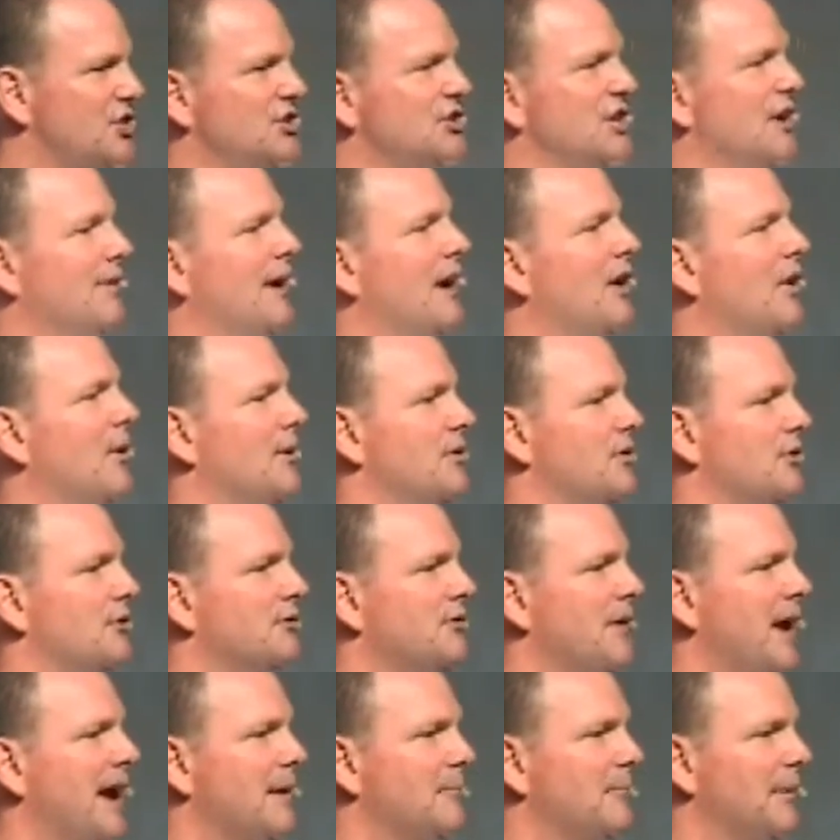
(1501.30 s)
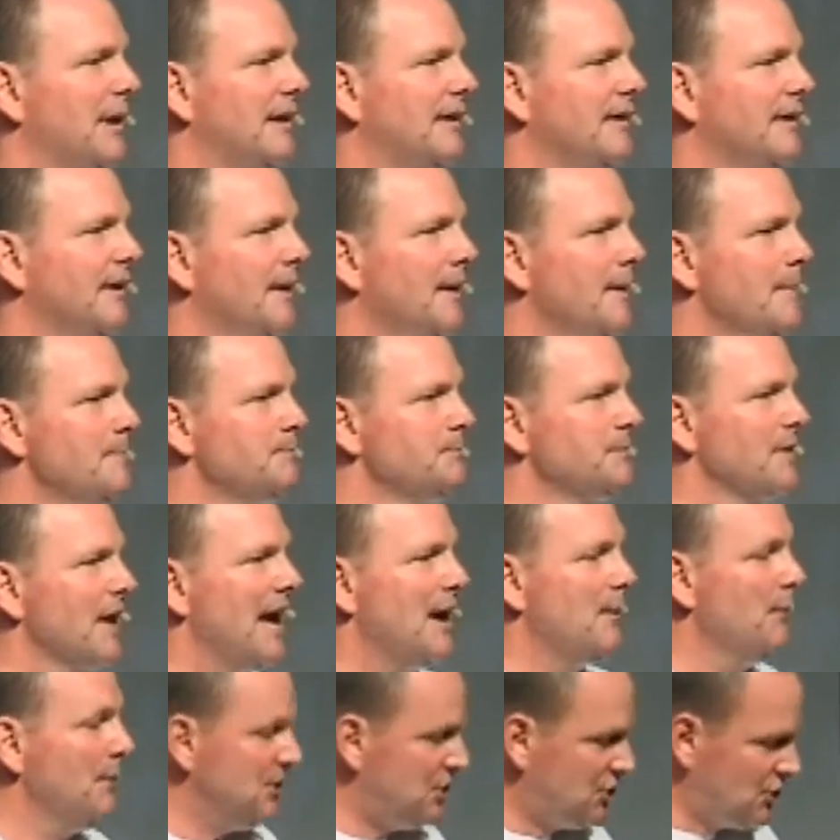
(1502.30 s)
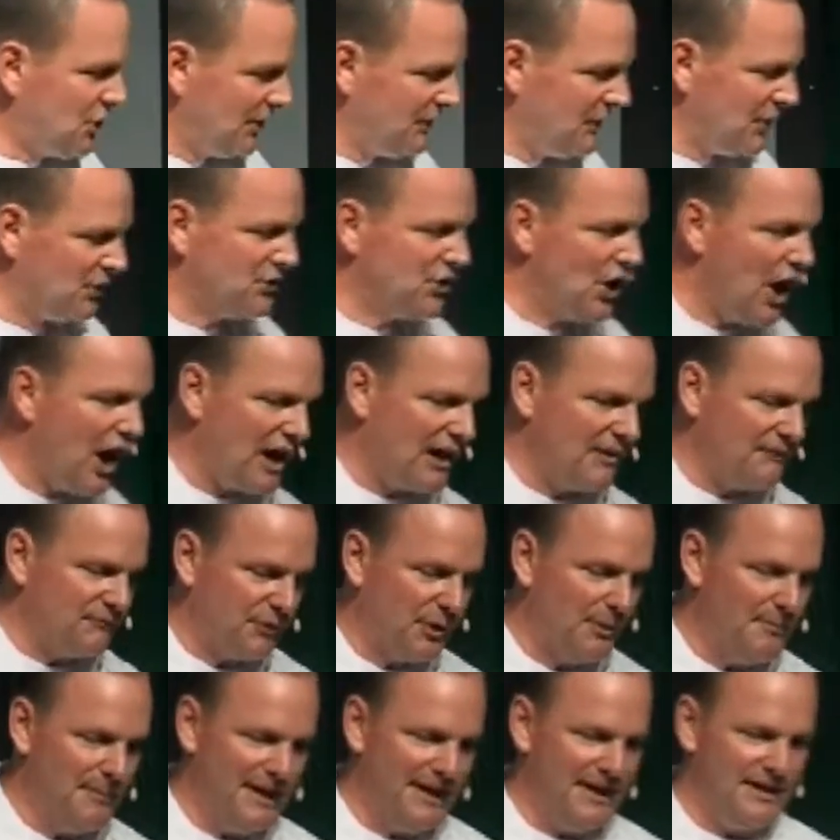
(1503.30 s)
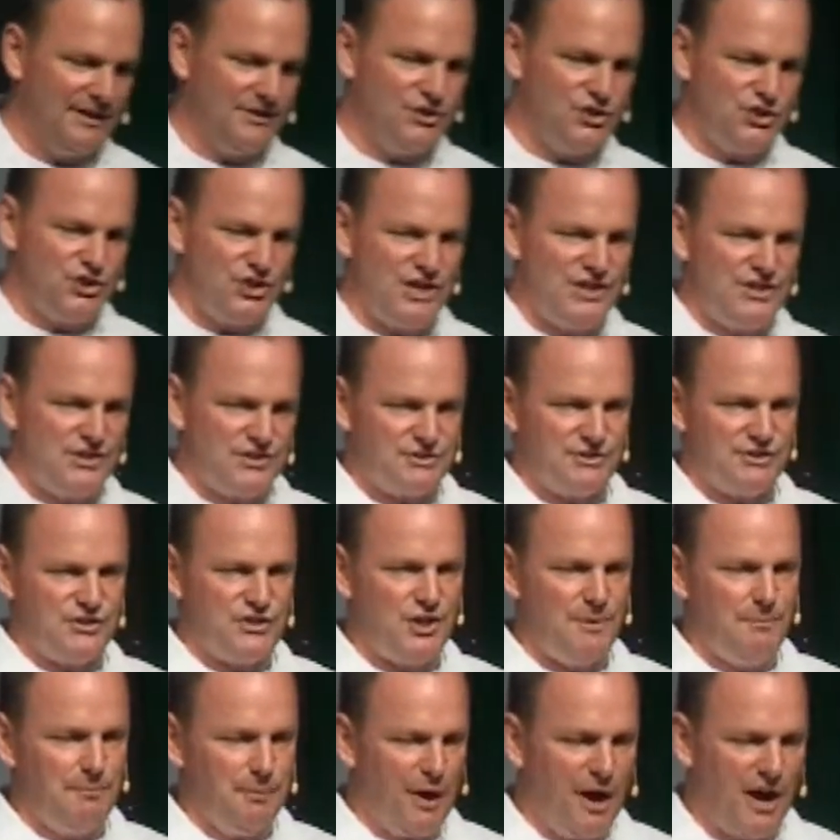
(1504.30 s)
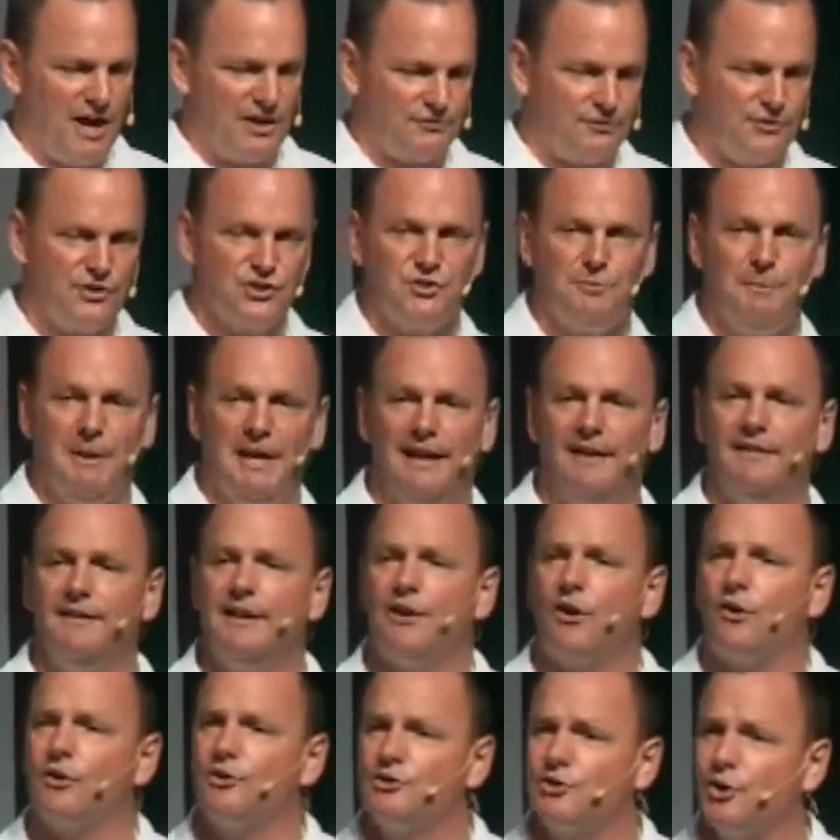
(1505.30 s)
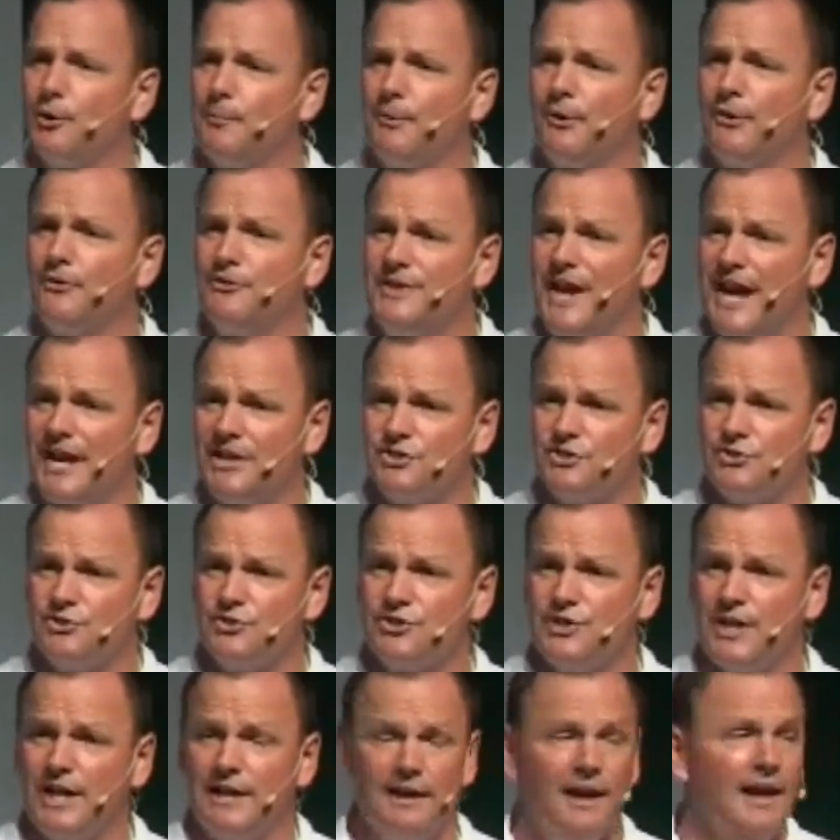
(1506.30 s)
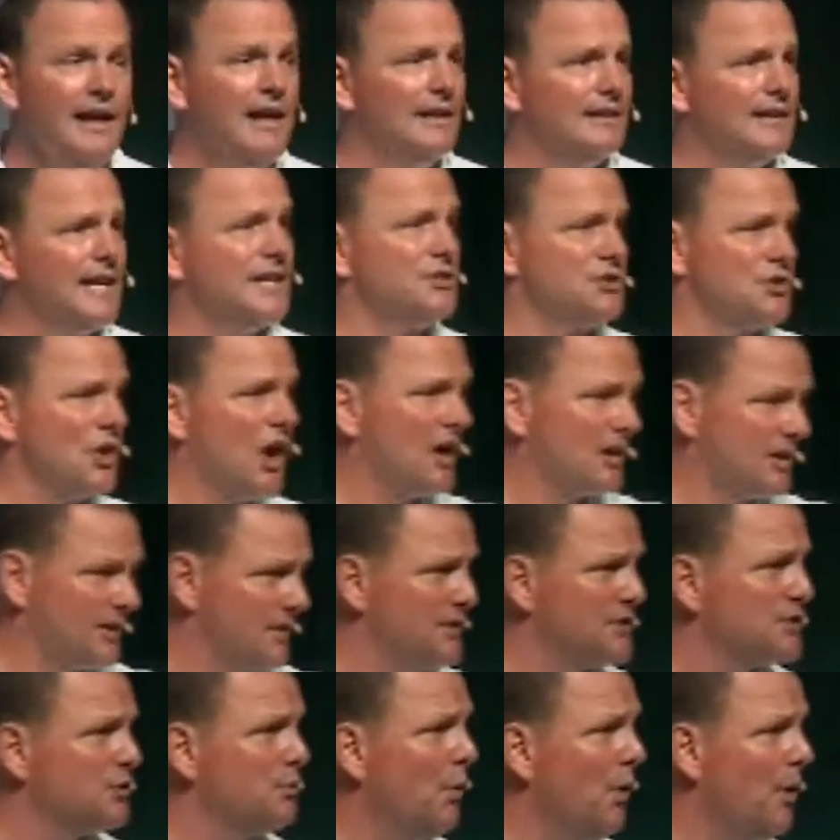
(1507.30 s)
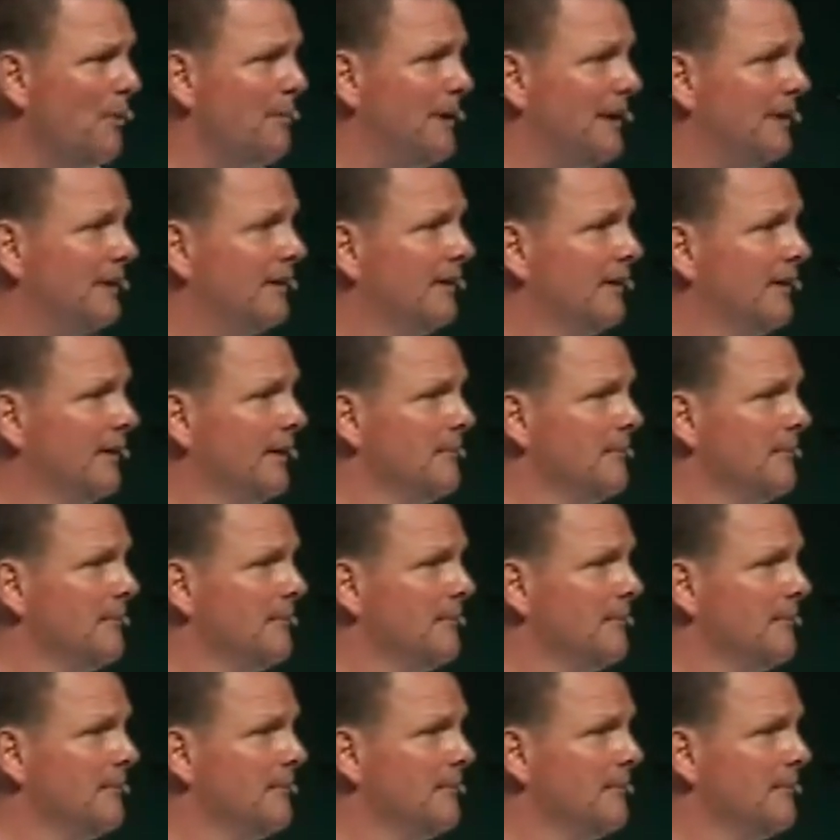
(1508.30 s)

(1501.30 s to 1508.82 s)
She's getting ready to go with her family. And we stood there talking for a minute, and she, she paused for just a minute, and then our interpreter, Dexter, said, let's talk to this woman.